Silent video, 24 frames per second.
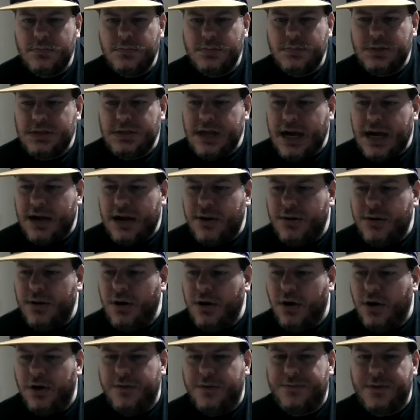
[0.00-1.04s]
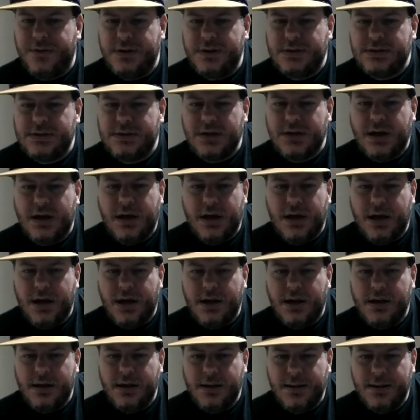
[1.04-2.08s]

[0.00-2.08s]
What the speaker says: See, I don't know if it's on